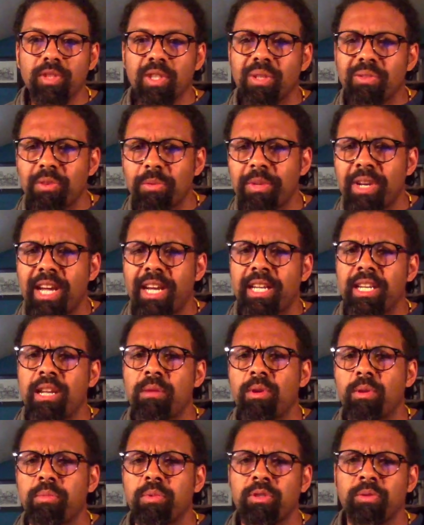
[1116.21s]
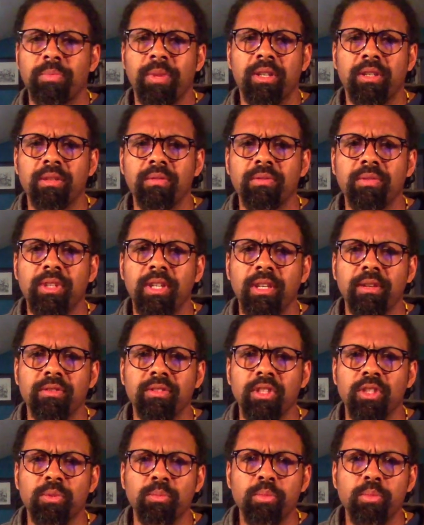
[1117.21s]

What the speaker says: from an academic perspective, gives us